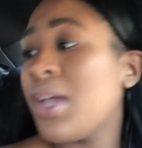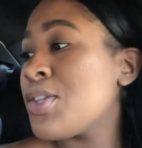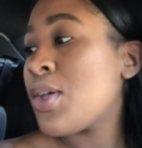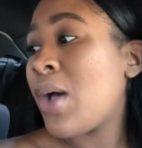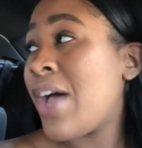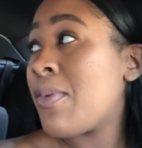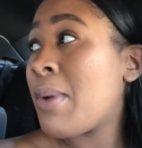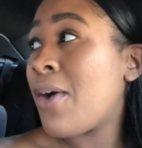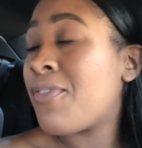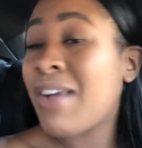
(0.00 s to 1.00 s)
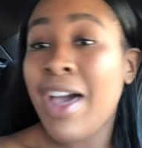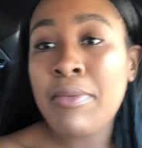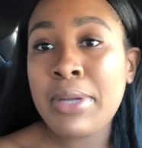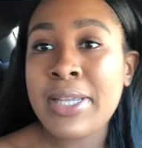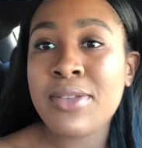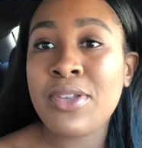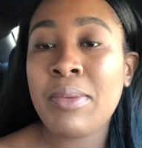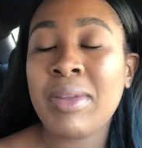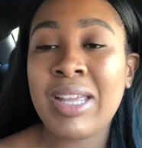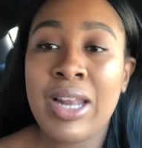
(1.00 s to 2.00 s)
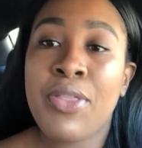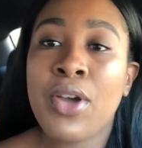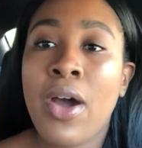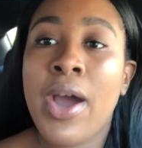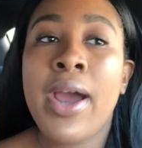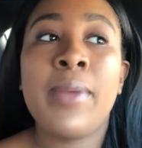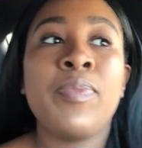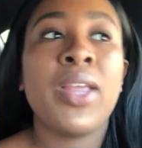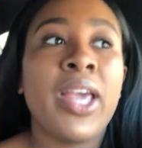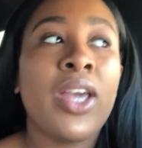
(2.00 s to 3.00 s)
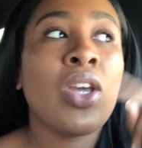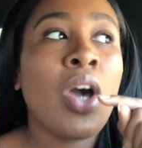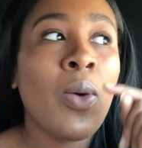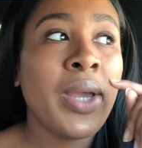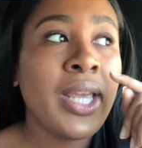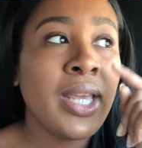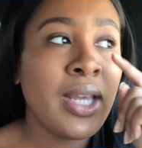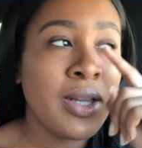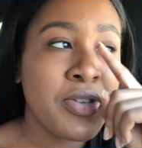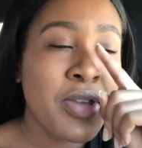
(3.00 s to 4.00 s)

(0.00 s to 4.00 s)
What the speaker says: So I have about 5 minutes until I'm going to get out the car and go in.